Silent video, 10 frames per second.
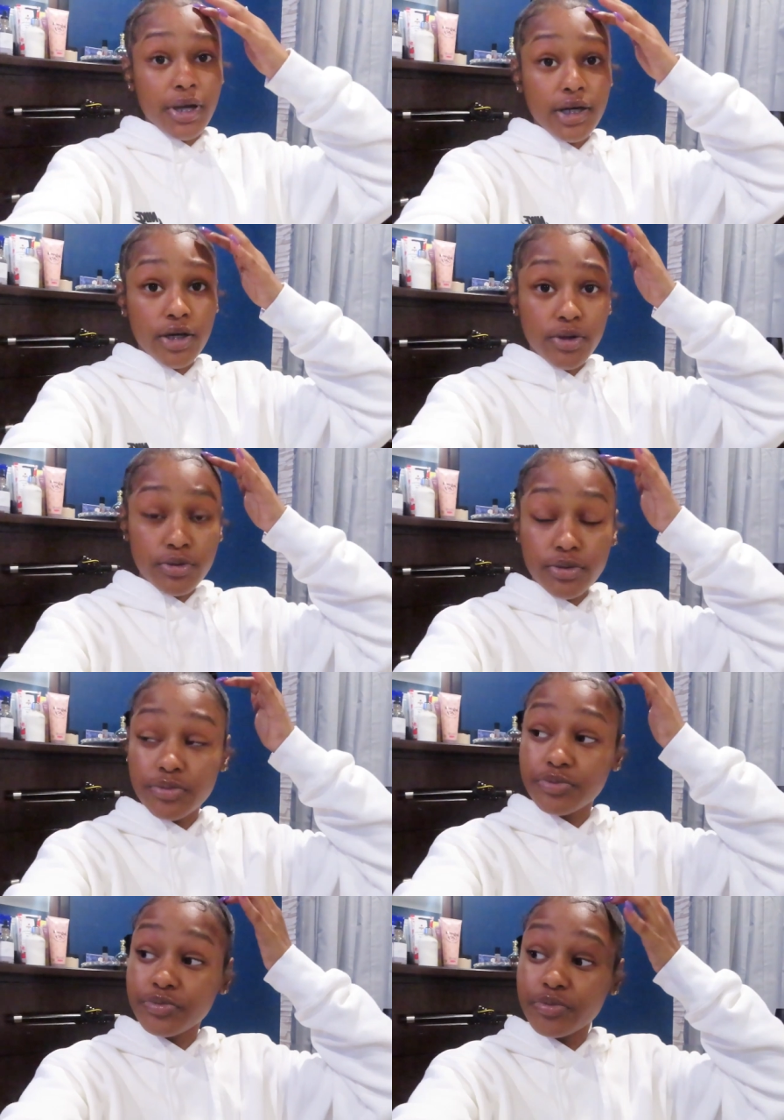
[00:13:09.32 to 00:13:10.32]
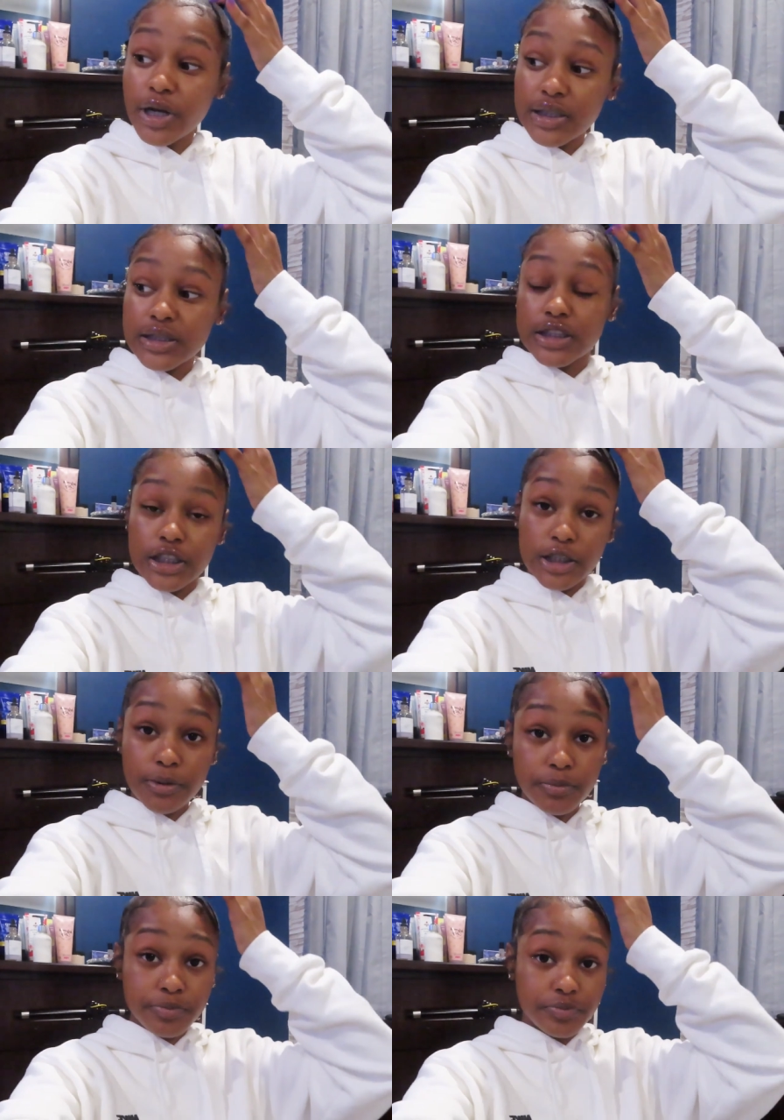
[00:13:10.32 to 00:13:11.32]
y'all go purchase
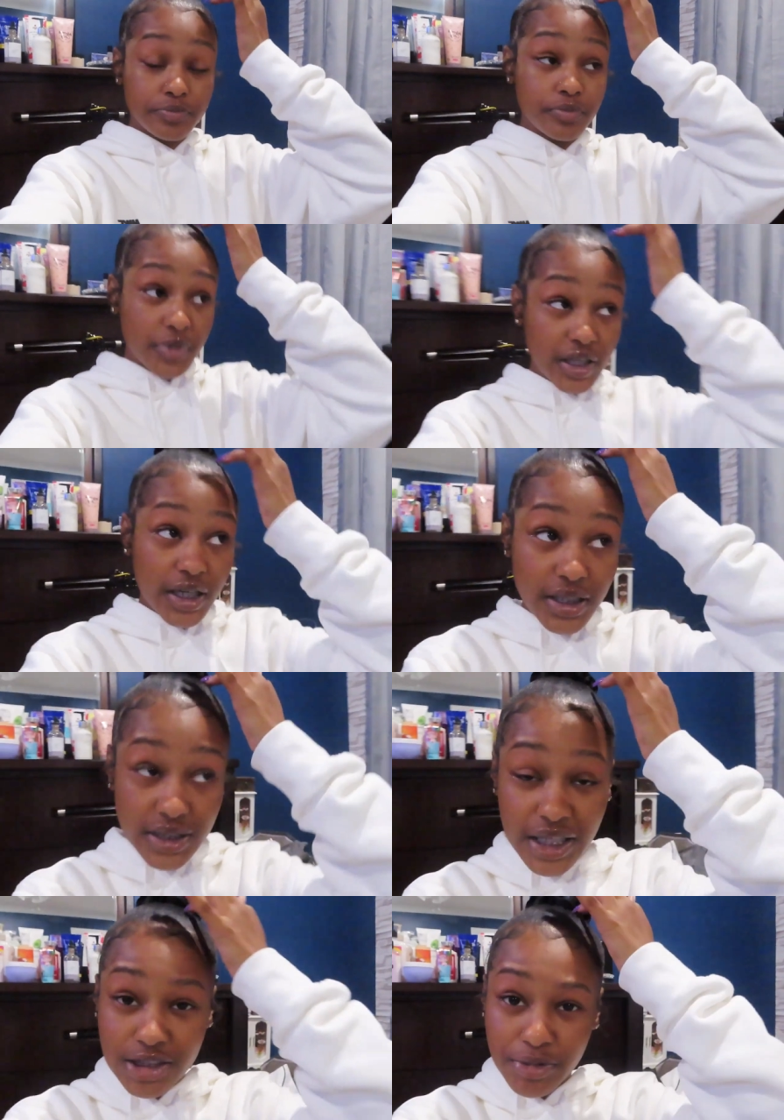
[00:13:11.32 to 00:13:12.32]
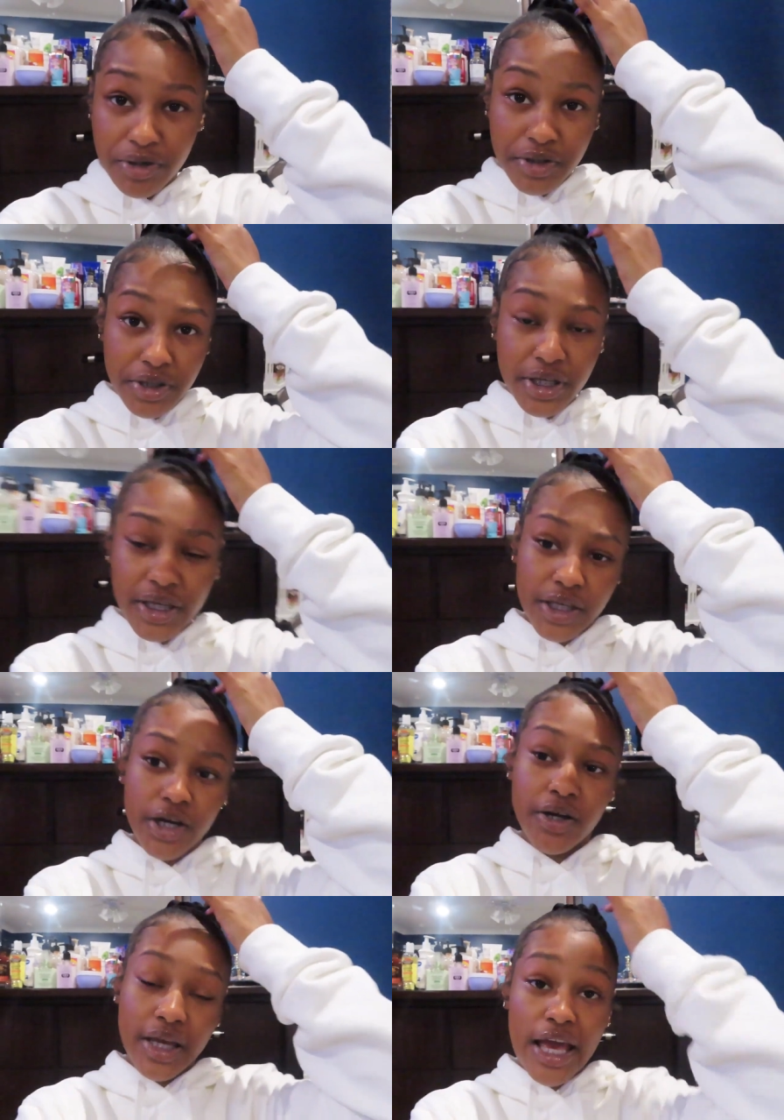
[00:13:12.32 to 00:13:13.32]
them because they smell good and
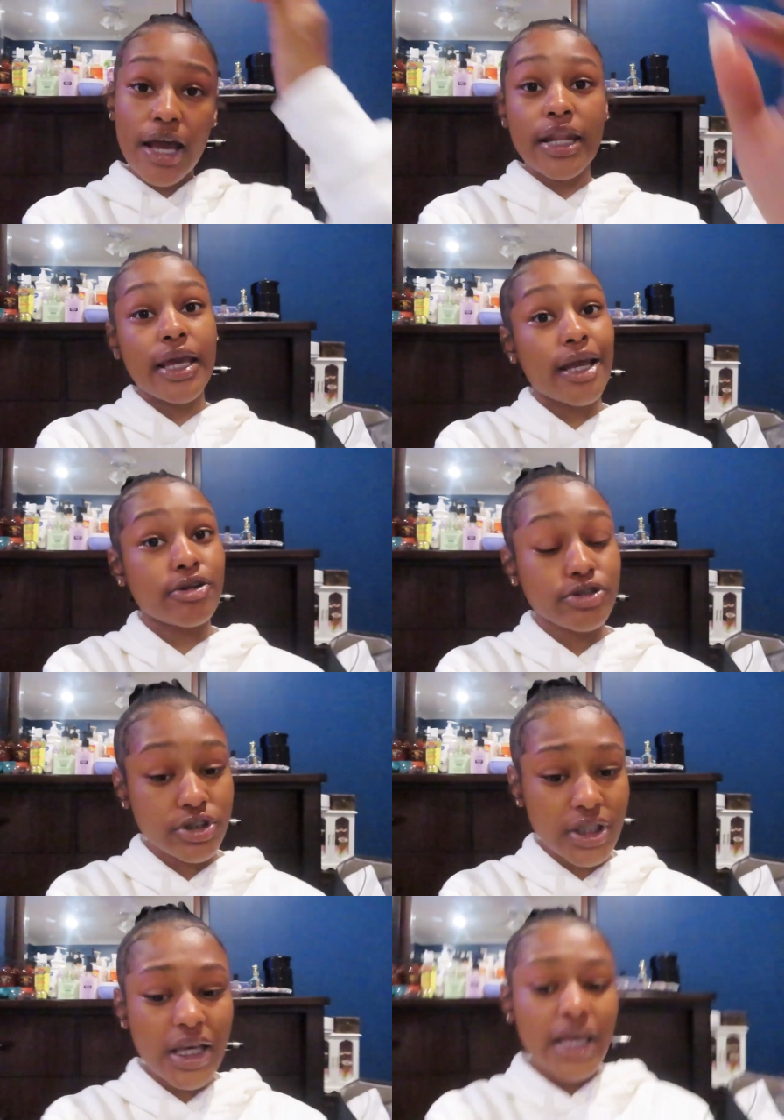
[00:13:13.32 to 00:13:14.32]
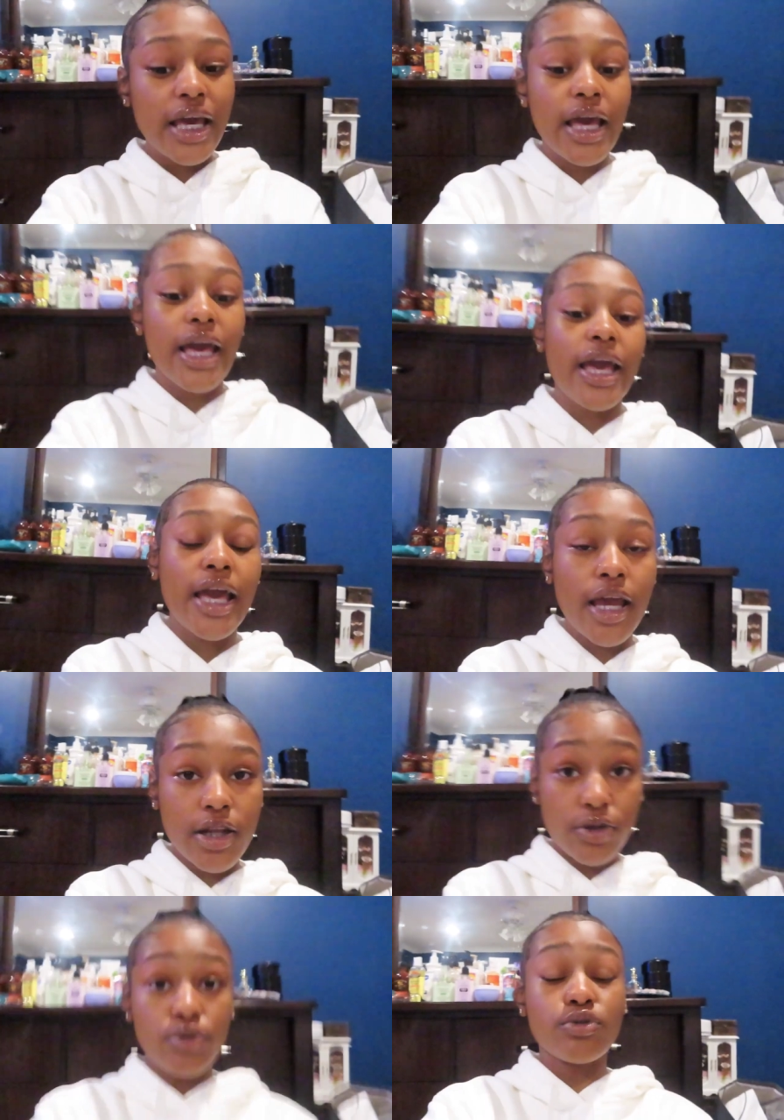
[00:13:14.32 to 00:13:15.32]
y'all they had their annual
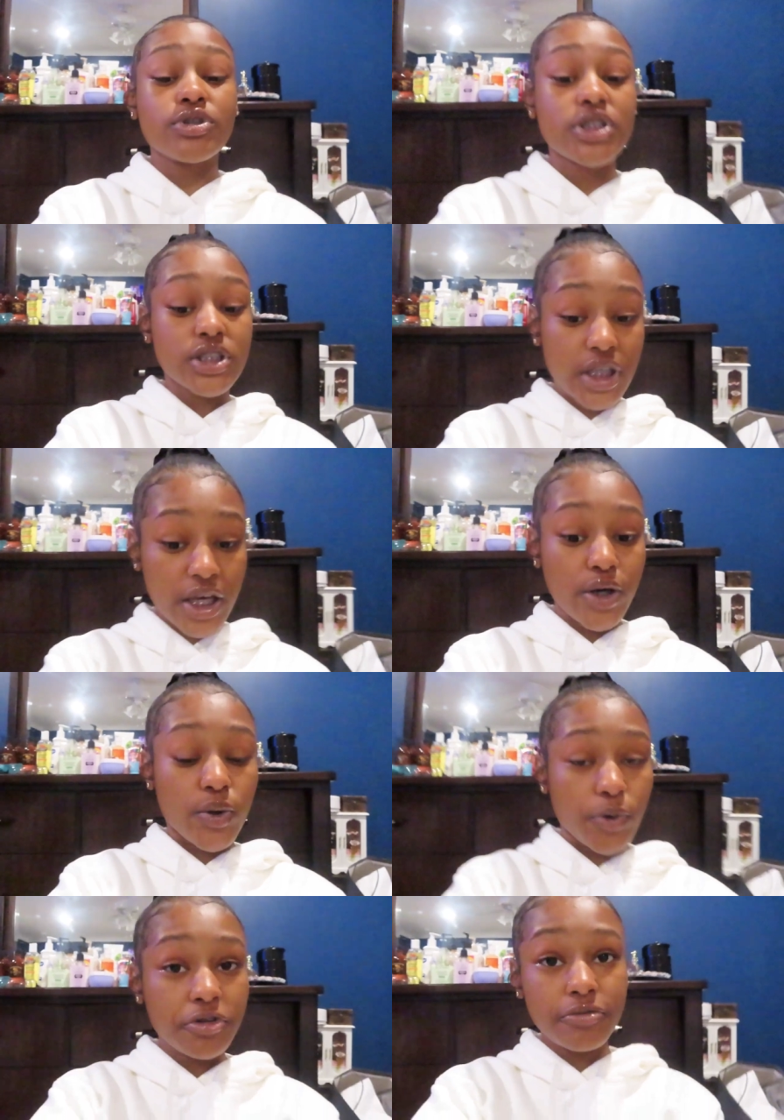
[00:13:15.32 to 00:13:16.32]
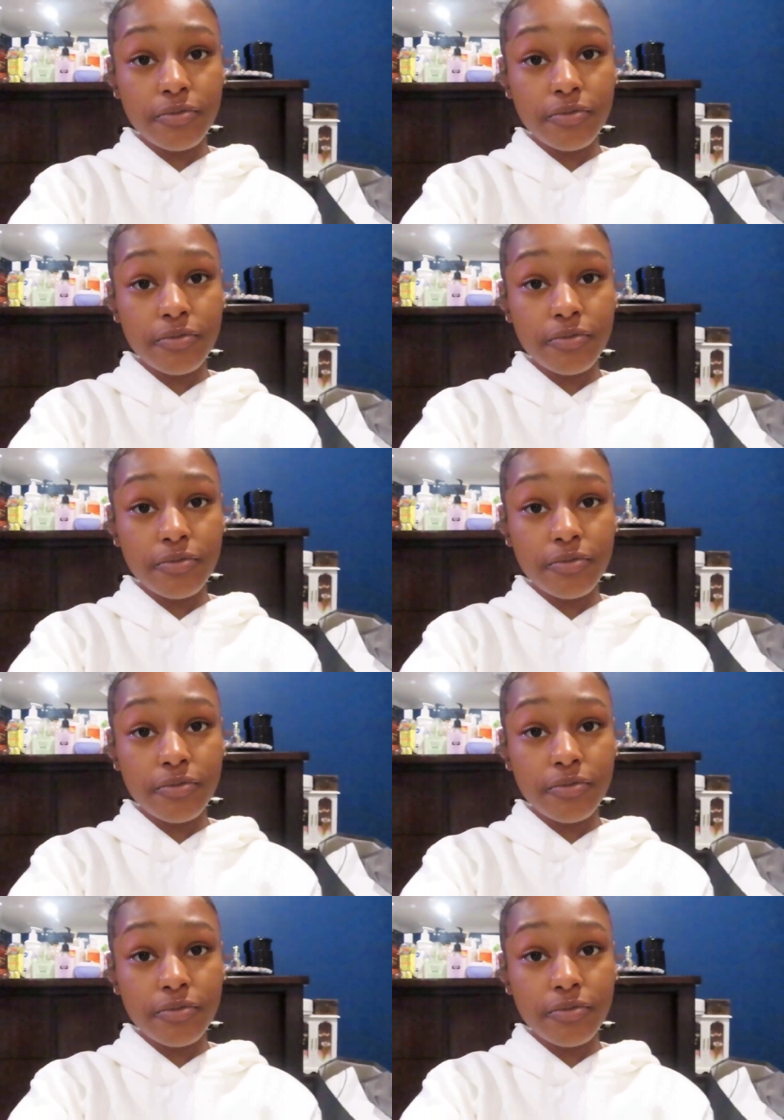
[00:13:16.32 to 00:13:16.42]
annual sale